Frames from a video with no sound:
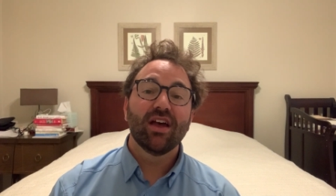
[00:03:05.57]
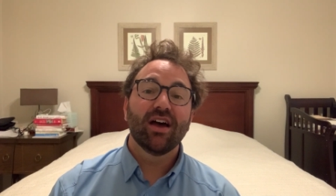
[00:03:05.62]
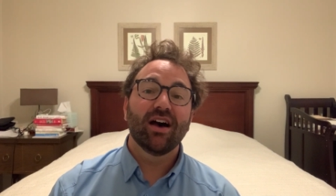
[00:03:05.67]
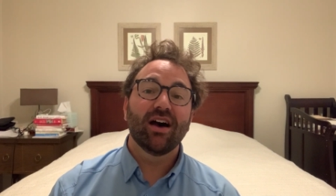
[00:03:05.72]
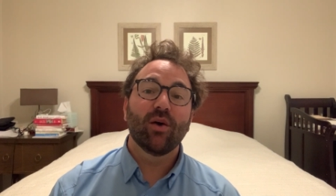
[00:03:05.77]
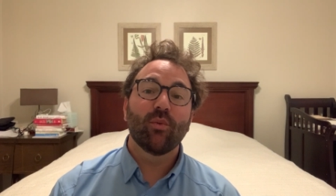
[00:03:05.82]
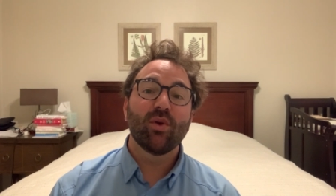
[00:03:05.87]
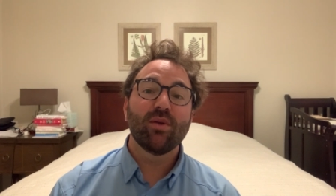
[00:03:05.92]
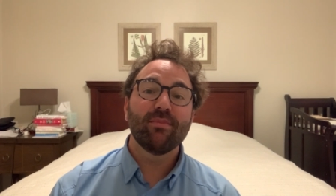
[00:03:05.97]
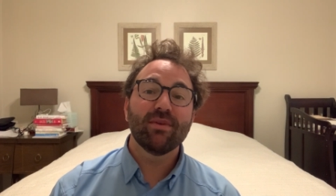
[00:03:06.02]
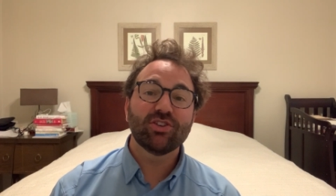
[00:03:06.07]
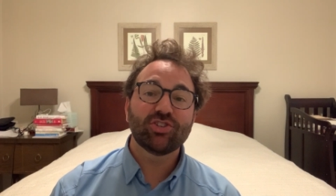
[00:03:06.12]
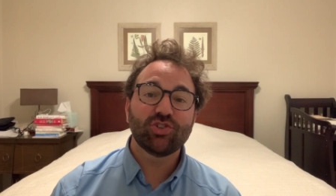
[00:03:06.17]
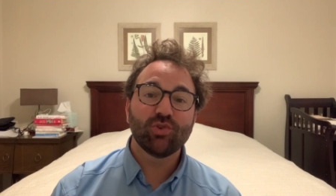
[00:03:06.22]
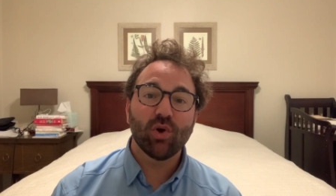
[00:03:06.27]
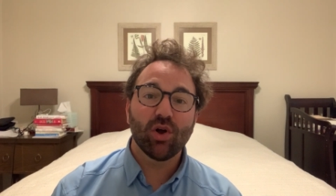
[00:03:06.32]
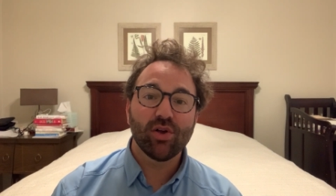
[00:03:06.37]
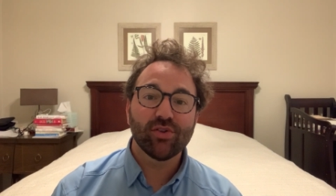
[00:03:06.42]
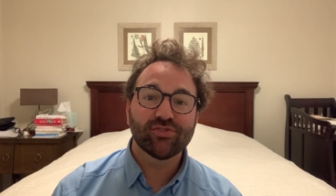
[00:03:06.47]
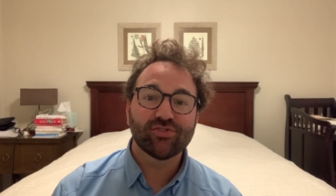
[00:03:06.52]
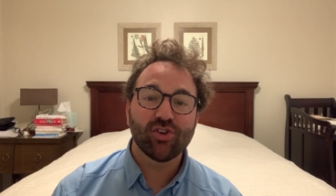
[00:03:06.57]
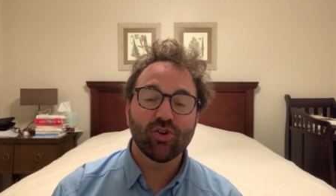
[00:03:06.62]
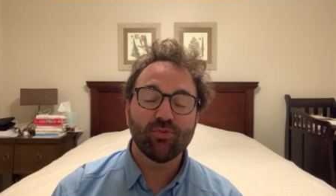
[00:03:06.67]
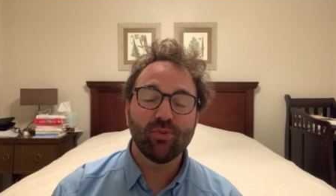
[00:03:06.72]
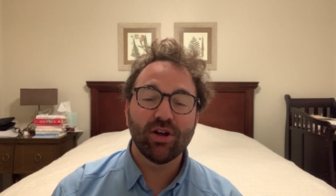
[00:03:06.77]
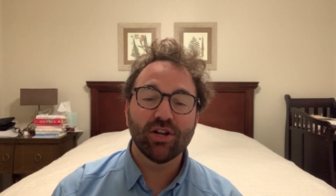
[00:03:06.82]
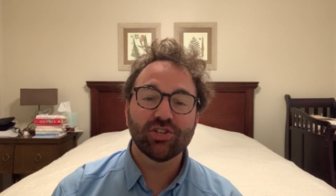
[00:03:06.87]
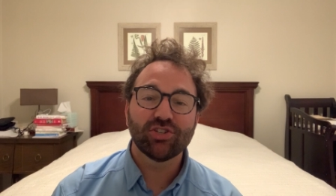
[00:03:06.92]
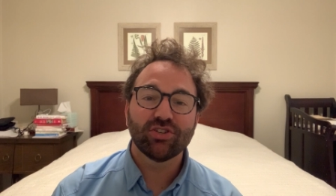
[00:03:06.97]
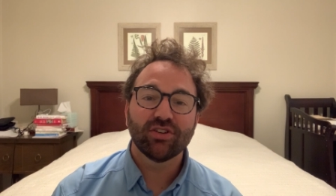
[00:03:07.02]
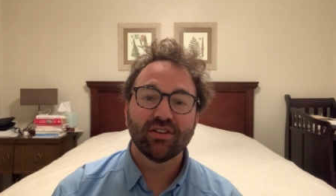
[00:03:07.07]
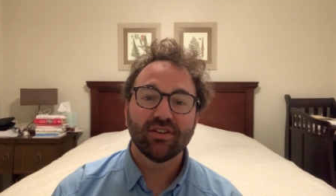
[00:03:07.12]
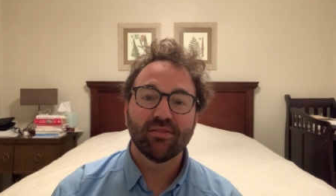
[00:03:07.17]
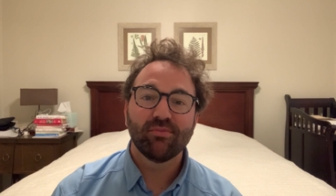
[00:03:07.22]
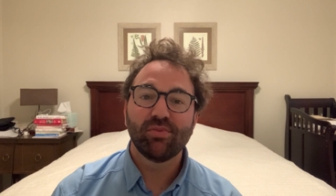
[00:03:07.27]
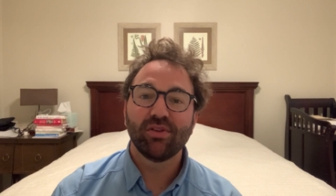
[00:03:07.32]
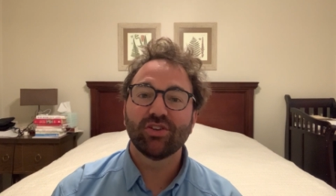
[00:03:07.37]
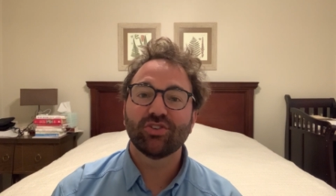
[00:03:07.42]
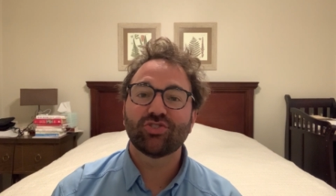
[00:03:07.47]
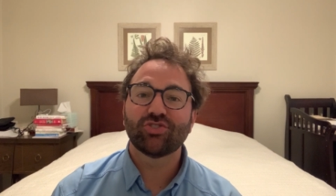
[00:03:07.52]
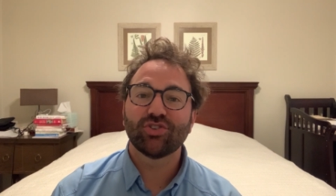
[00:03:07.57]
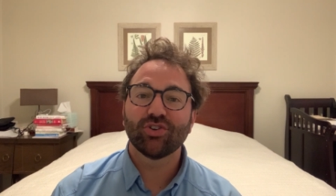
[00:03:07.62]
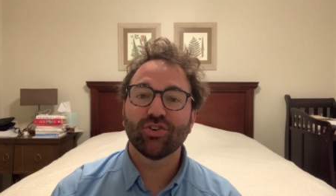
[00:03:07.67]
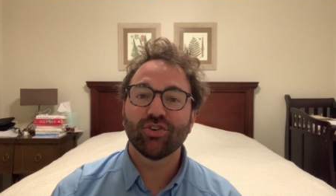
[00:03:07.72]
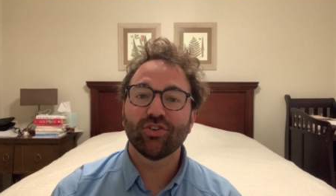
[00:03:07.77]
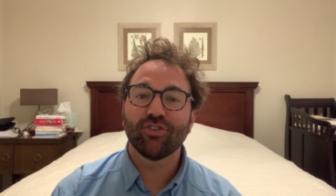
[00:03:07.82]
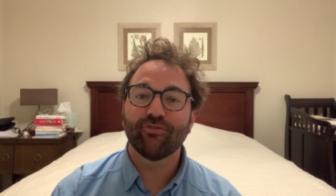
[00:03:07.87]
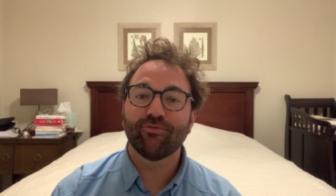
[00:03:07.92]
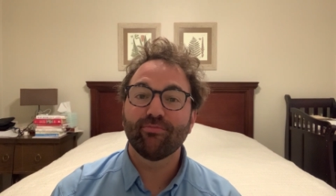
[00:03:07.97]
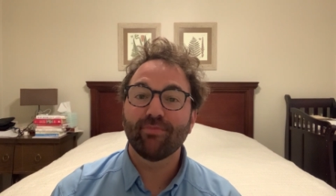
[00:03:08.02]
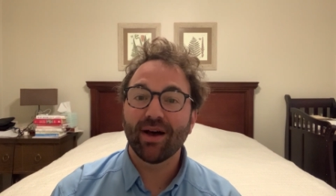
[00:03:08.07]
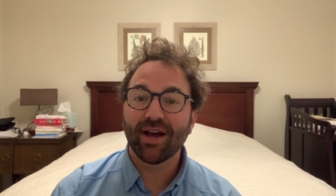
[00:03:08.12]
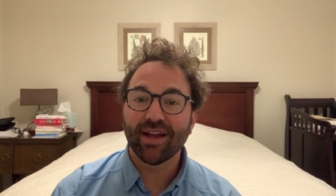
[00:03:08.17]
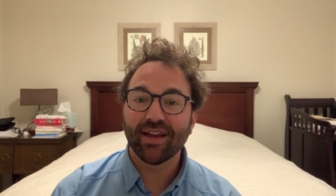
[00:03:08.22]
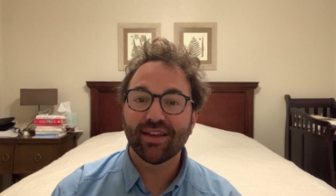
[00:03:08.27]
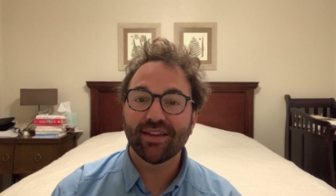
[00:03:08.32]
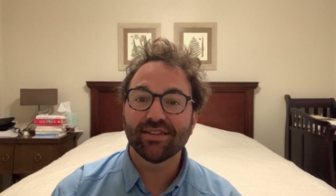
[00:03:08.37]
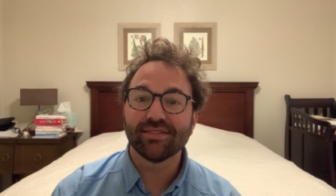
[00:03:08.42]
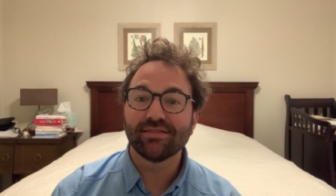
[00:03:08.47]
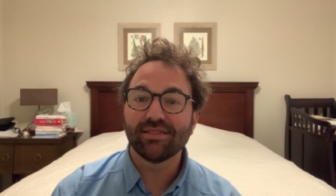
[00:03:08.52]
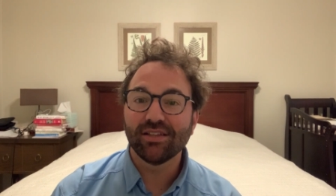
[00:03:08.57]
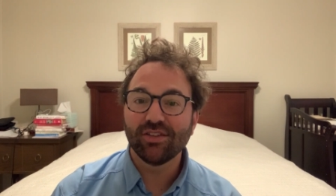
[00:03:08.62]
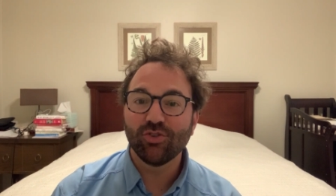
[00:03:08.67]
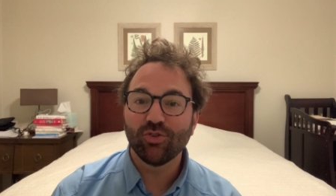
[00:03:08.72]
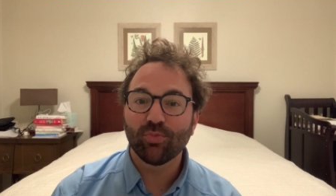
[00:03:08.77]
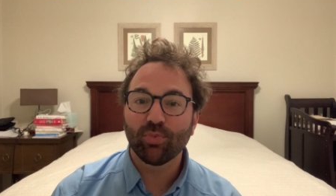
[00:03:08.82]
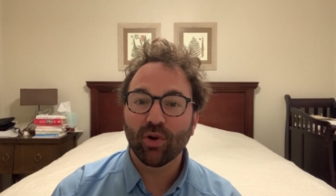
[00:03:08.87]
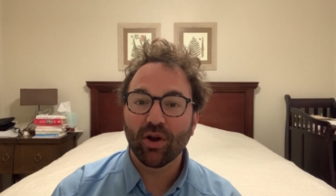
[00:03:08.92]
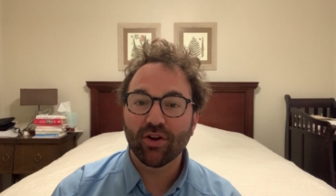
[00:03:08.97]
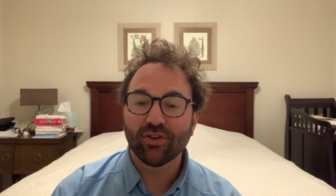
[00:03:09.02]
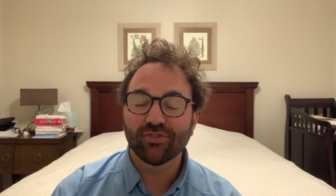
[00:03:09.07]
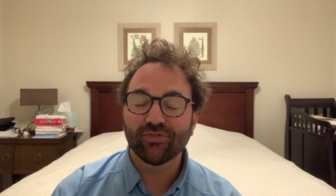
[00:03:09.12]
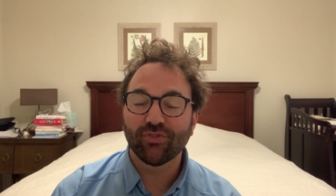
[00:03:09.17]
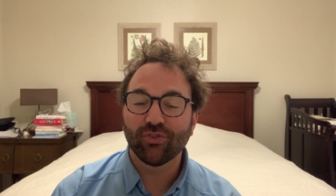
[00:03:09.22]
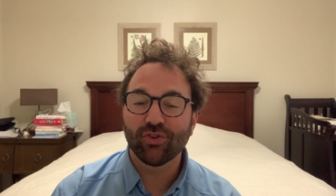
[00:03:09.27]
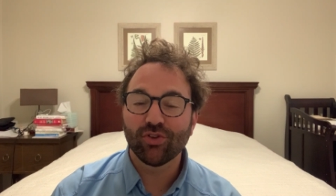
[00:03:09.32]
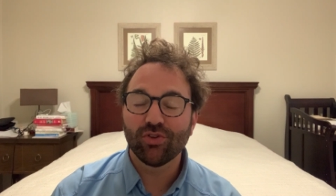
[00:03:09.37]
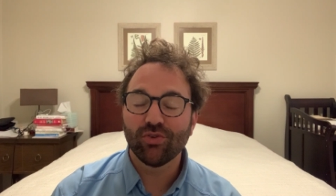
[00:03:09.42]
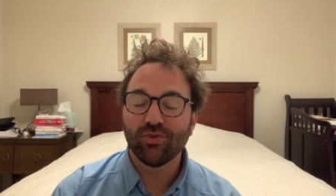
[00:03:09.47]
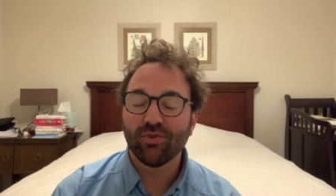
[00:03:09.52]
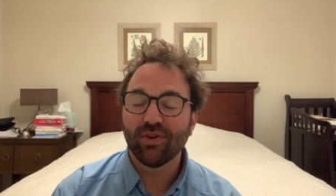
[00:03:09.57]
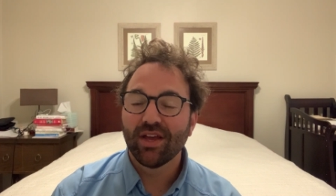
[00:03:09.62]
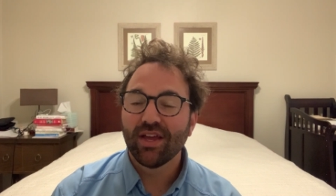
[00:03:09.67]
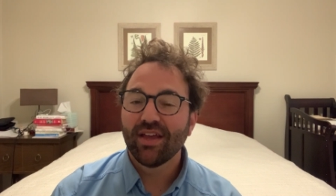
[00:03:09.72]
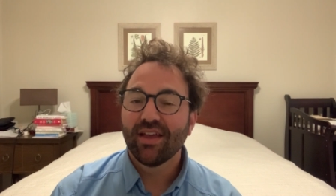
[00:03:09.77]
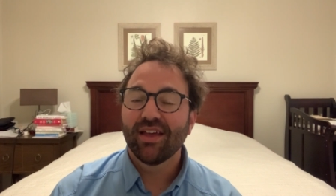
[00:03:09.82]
Uh, we miss you all so much. Be assured of my continued prayers for you,